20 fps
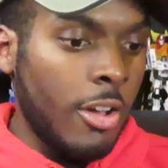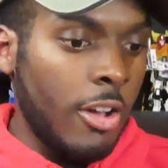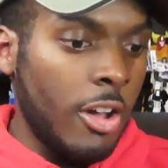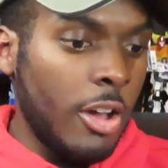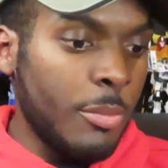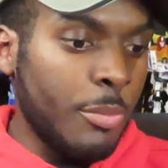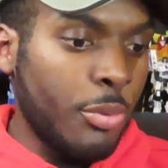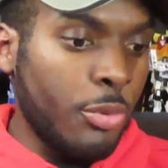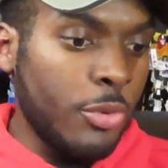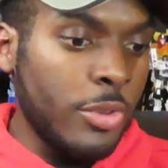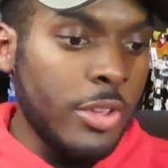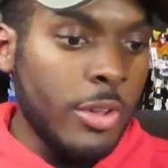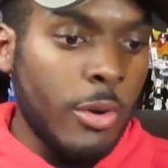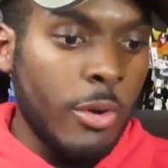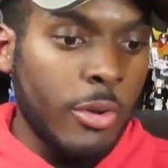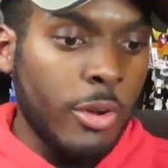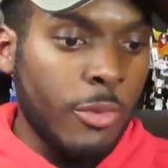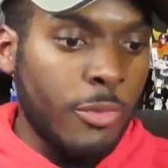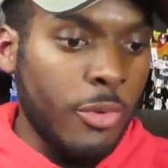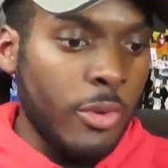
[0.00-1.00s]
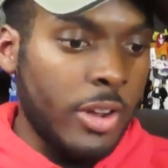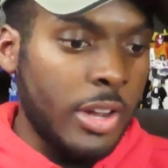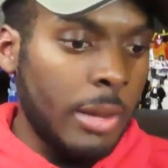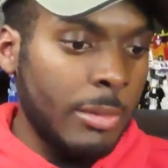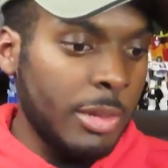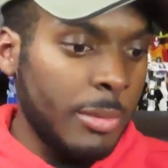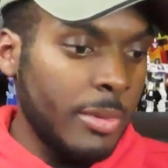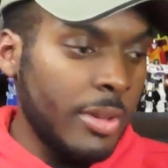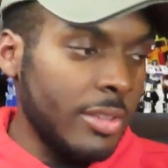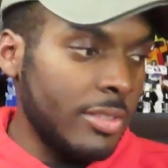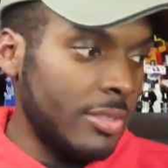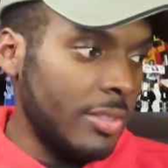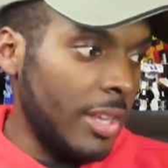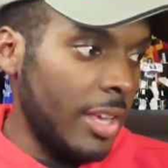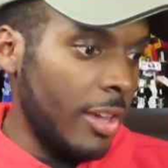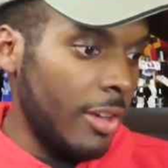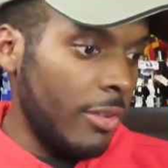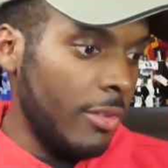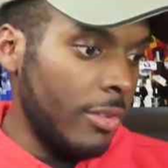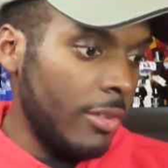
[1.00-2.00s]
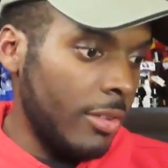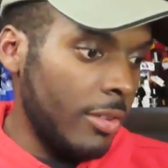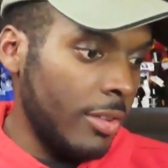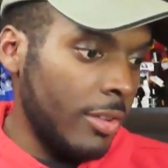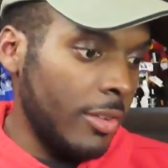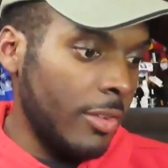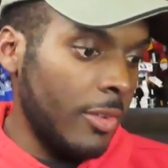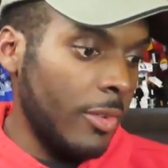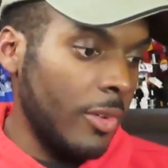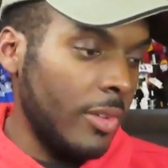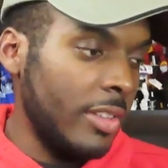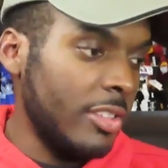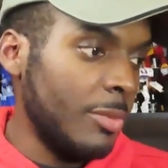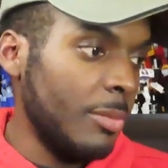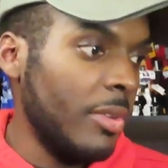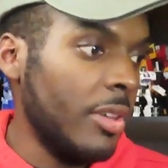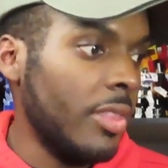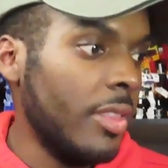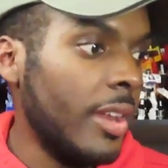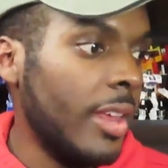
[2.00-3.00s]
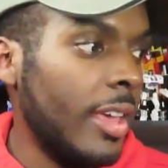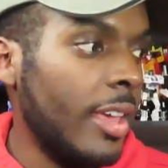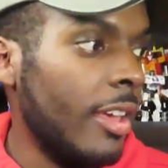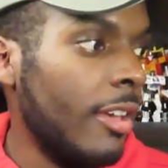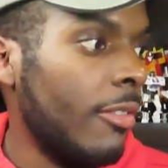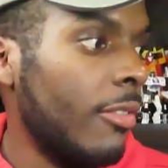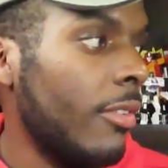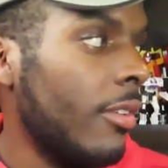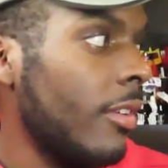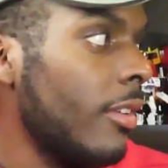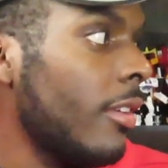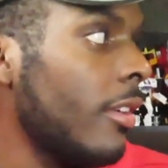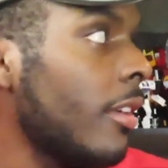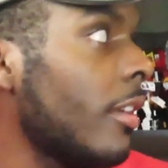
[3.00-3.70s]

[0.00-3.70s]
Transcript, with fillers: on pre-order for a couple of months now, at least a month and a half.